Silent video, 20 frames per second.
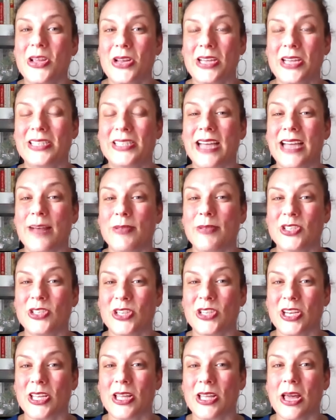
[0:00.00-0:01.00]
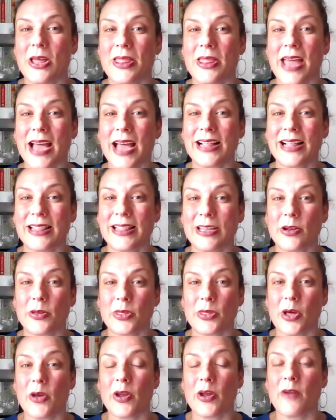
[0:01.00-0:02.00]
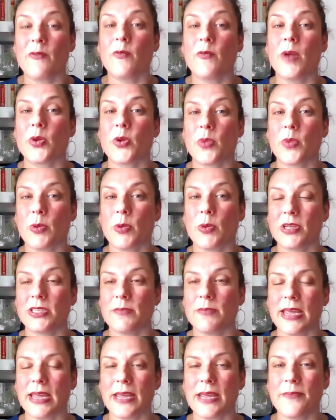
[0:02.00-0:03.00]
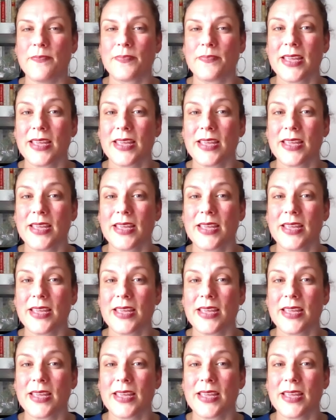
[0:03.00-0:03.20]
establishing that clear thought of where do we want to be.